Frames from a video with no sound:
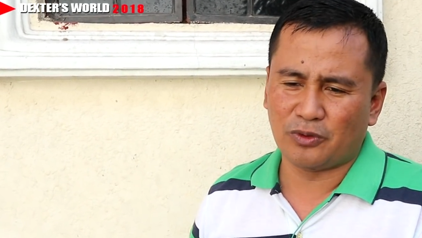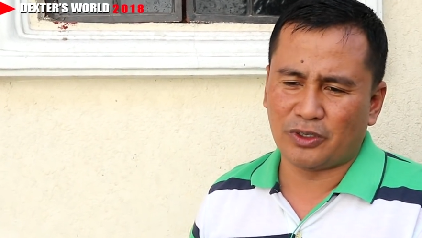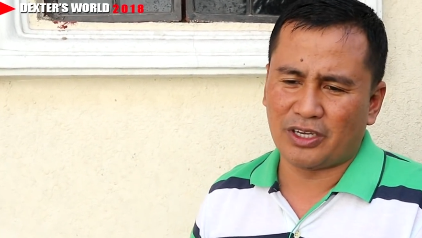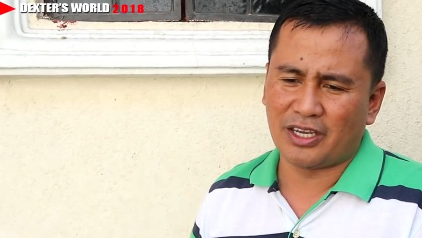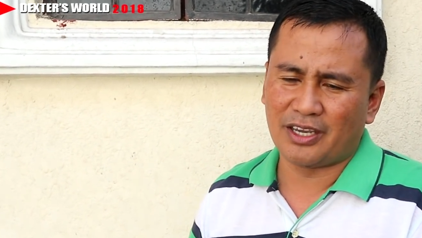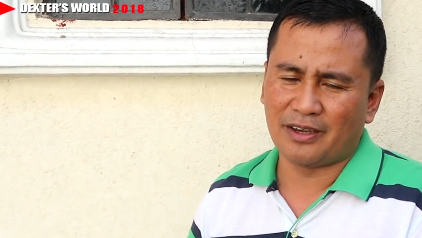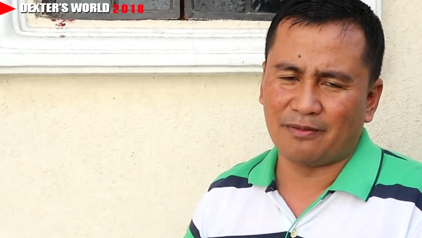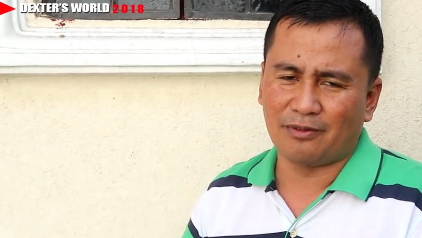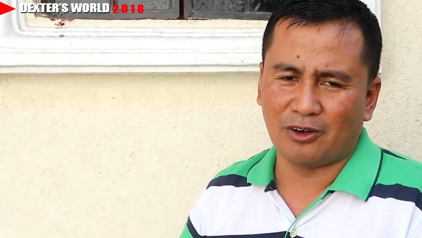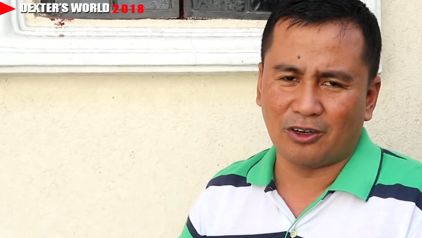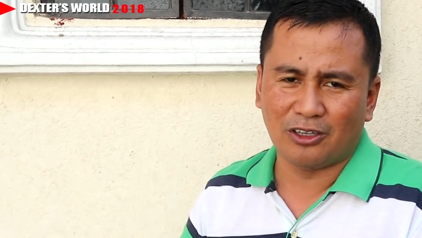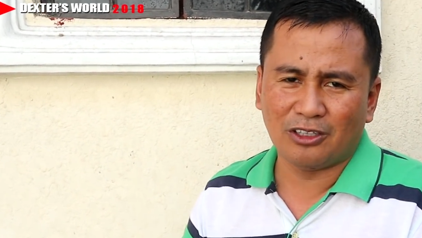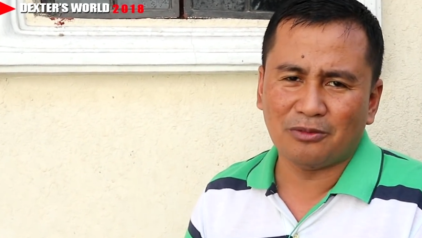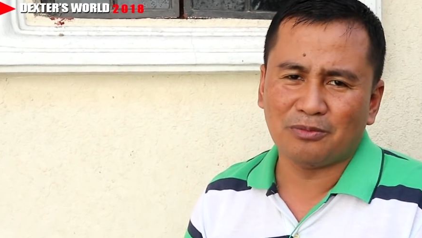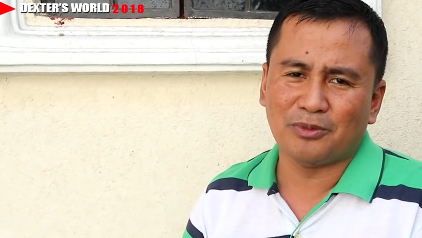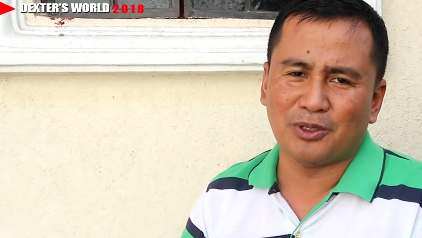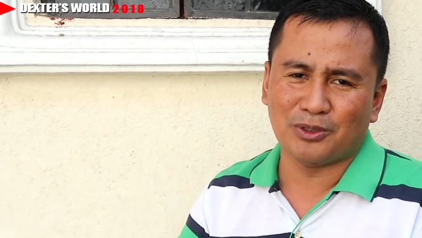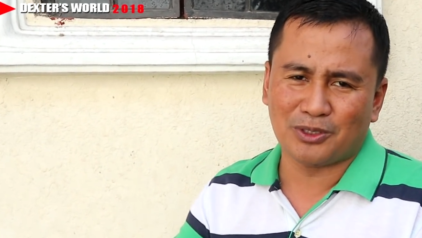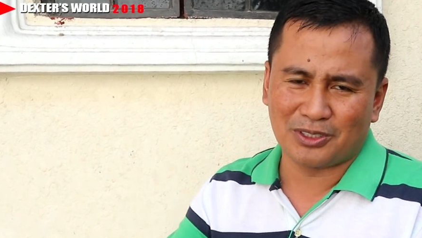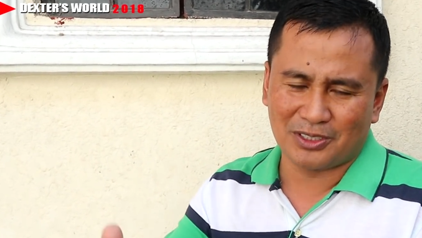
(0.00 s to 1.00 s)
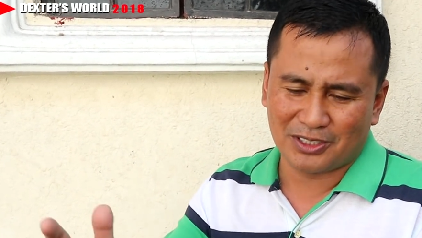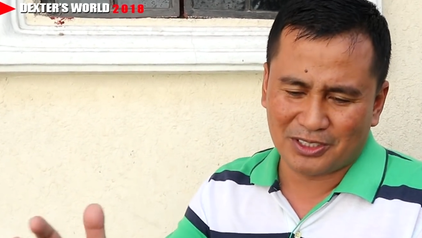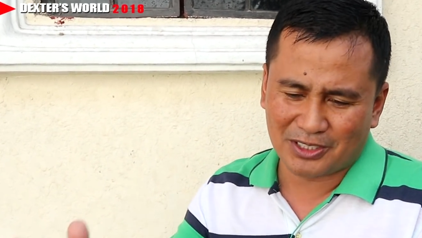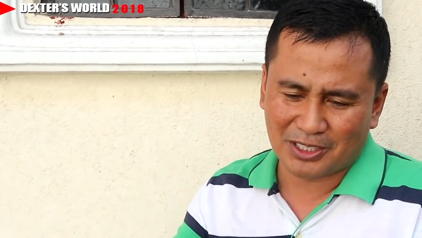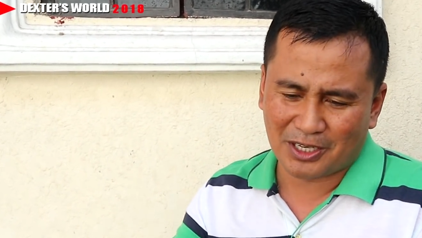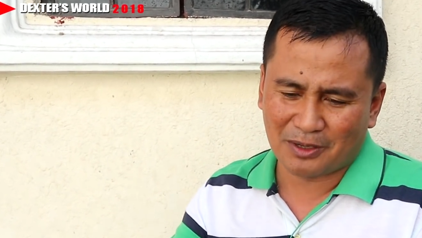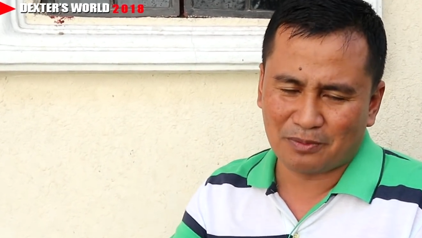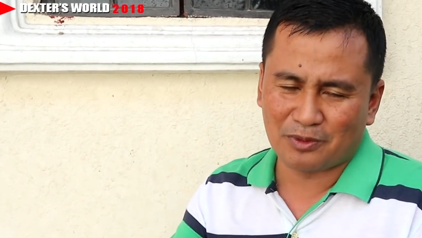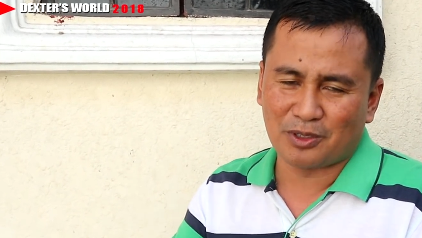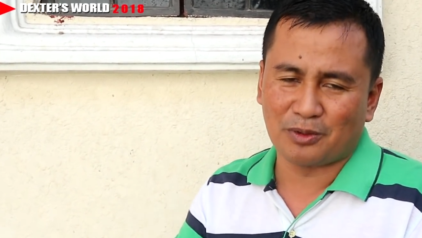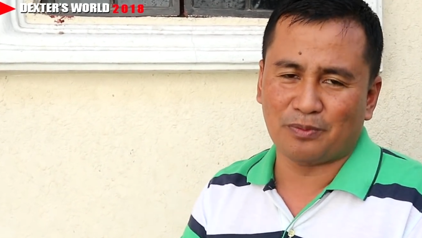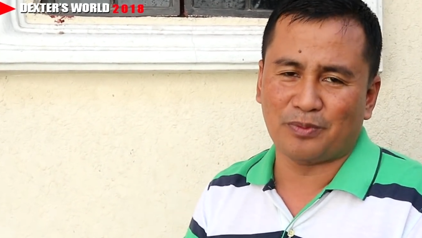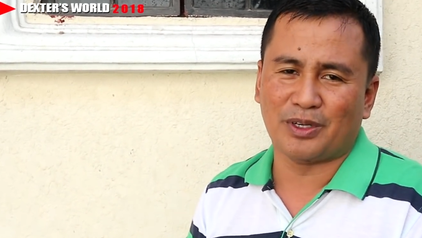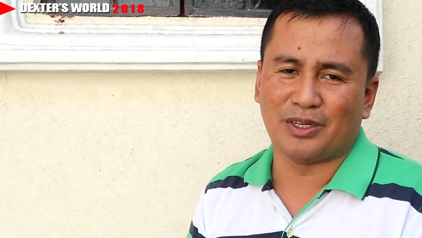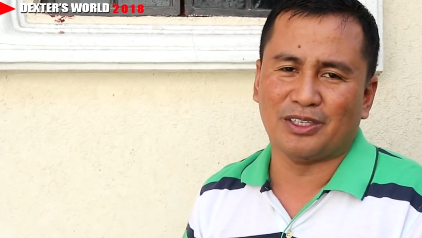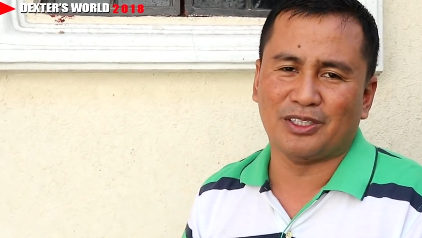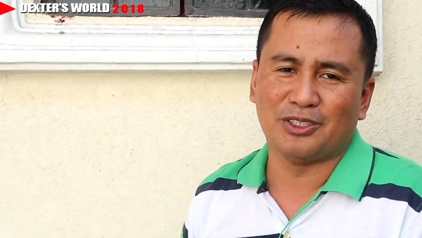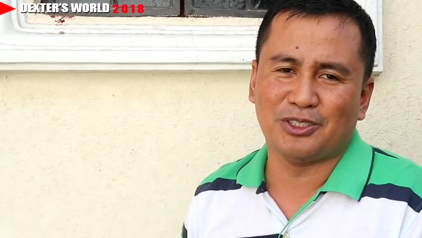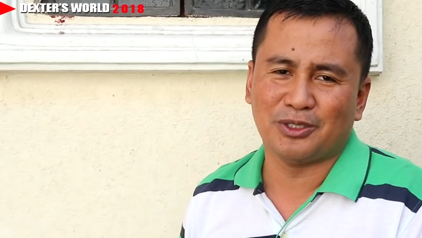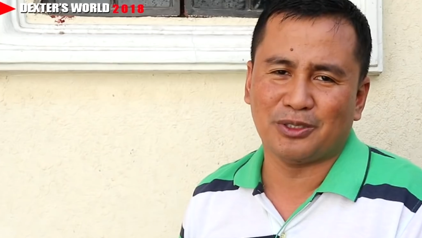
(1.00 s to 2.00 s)
We have almost the same
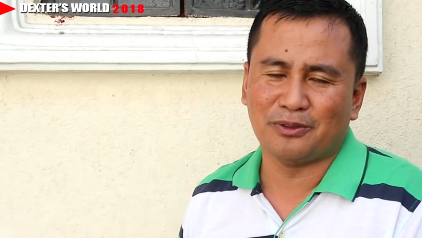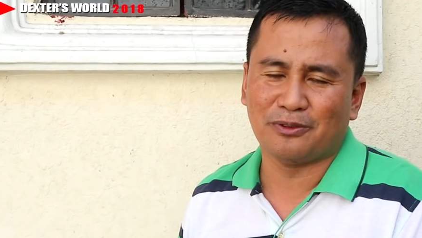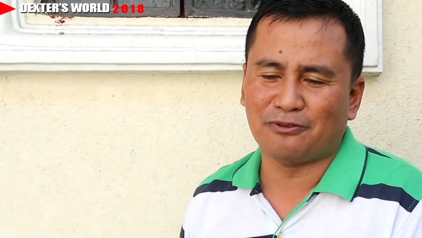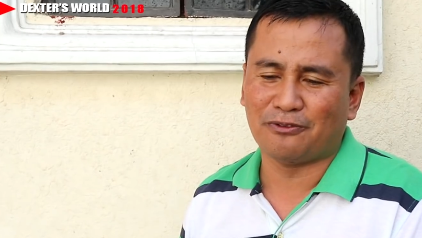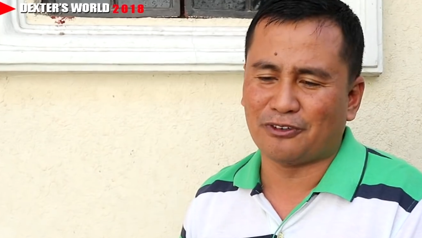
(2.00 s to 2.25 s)
temperature